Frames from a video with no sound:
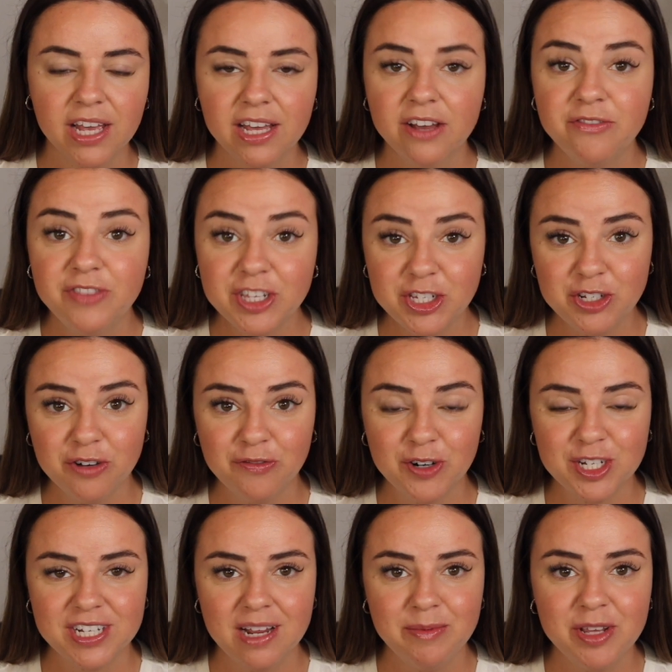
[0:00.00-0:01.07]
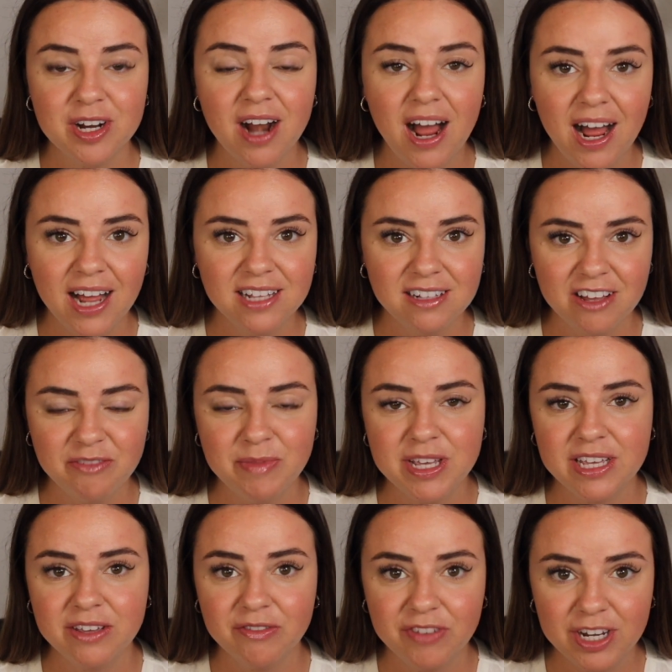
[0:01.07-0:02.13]
If this is your first time here, I love
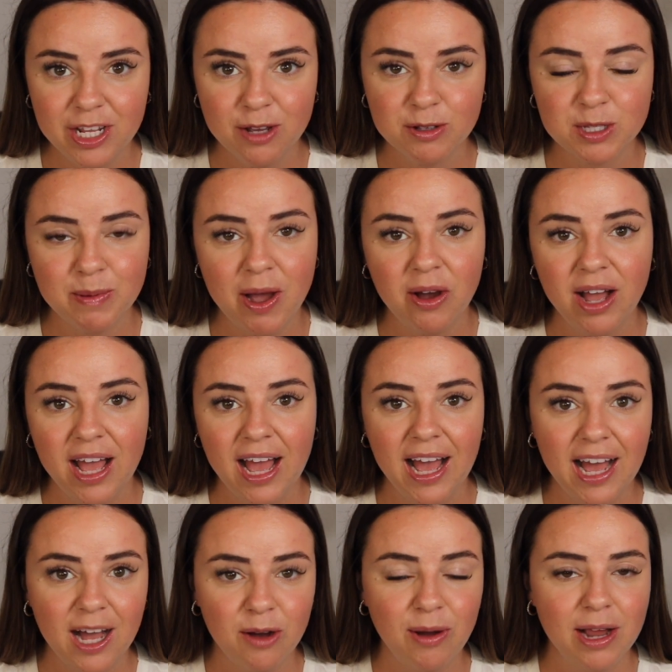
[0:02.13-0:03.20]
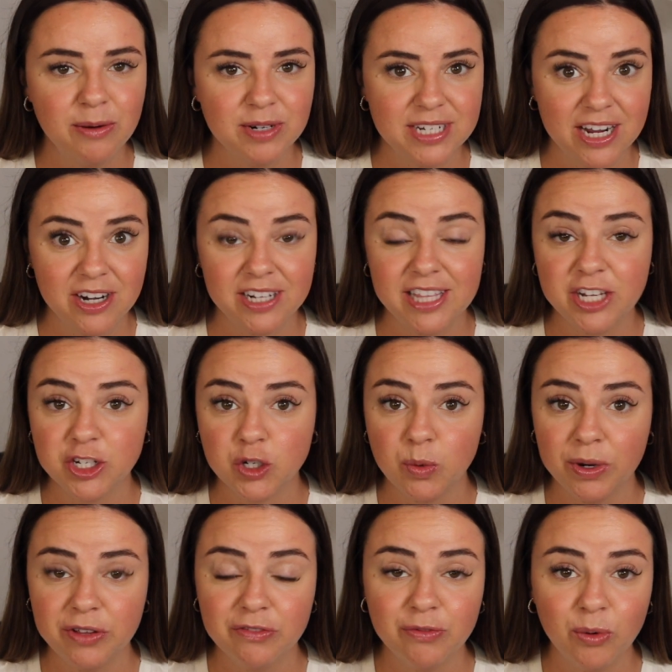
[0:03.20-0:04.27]
making videos about how I retired at the age of
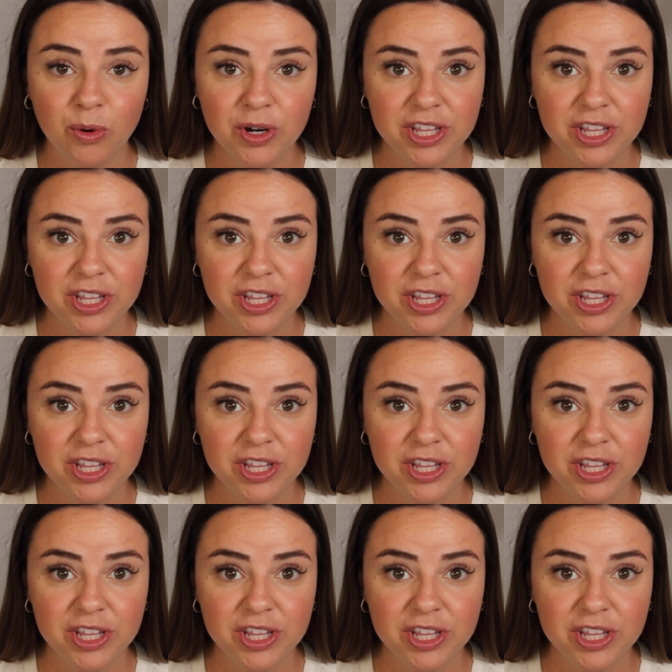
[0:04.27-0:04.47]
24,